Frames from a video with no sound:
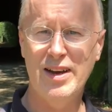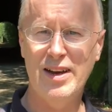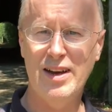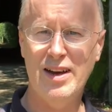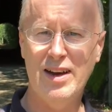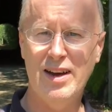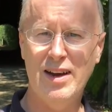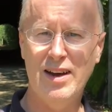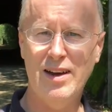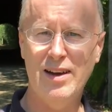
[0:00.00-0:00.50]

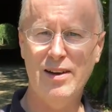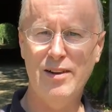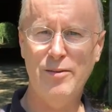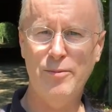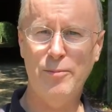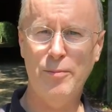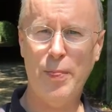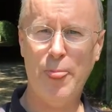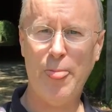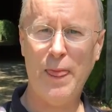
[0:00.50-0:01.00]

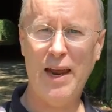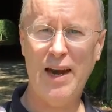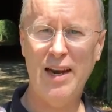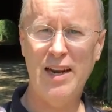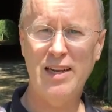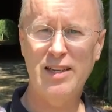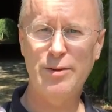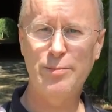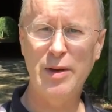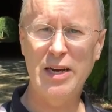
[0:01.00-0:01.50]
And
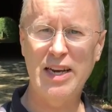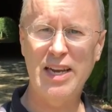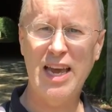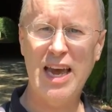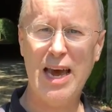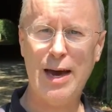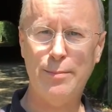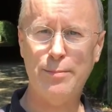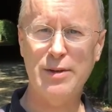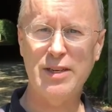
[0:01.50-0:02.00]
it's been
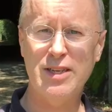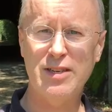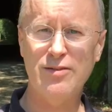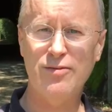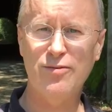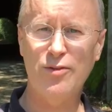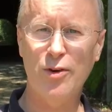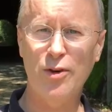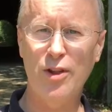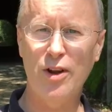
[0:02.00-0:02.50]
kept
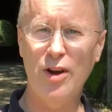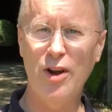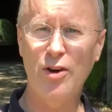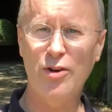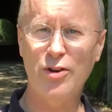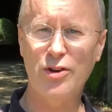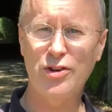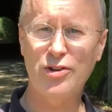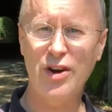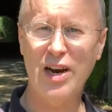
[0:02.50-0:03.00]
for the
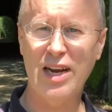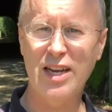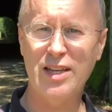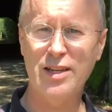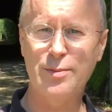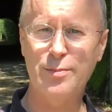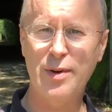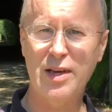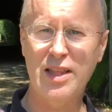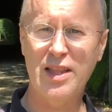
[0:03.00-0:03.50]
local
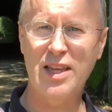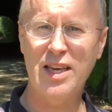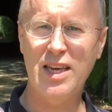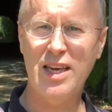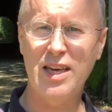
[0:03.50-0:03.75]
trains, but